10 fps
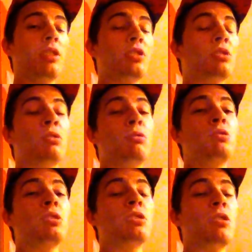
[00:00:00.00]
So
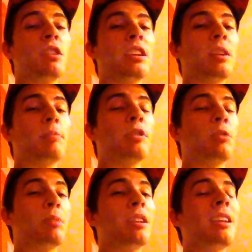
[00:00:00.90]
usually turning it up a little
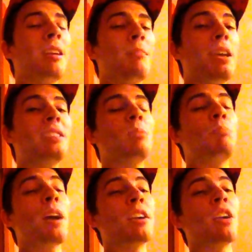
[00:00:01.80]
bit makes it
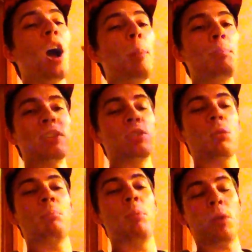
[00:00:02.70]
better up
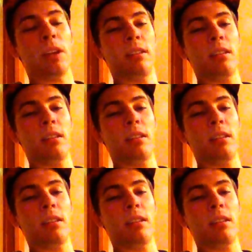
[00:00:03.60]
until a point.